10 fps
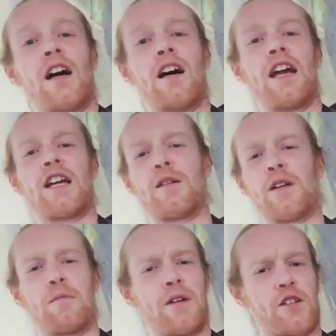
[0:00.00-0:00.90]
Uh,
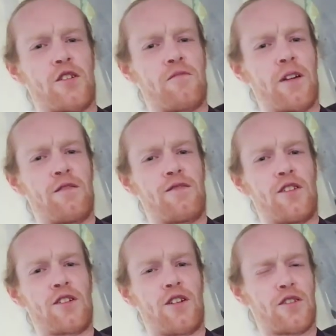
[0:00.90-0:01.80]
incoming a picture of me in
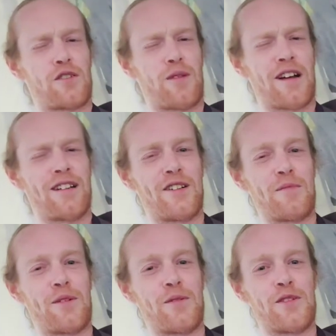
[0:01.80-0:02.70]
full court swagger.
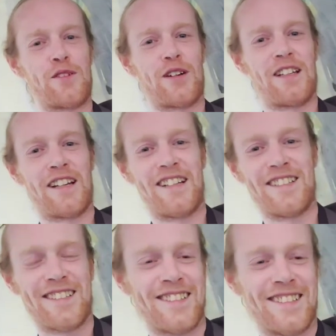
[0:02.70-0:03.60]
Hope you enjoy,
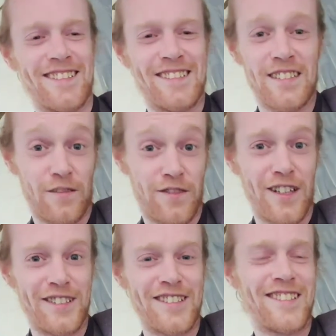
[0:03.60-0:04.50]
ladies and
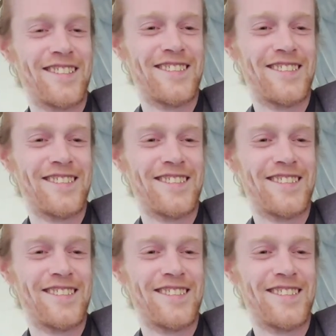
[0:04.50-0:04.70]
fellas.